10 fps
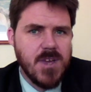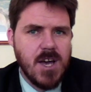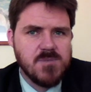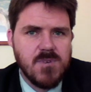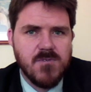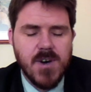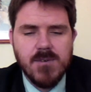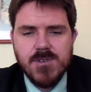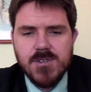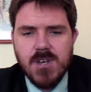Somebody asked me
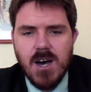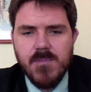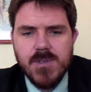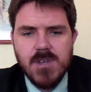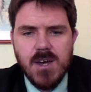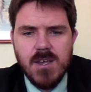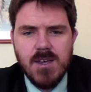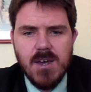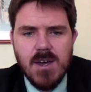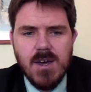if I would just comment
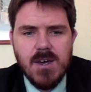on it,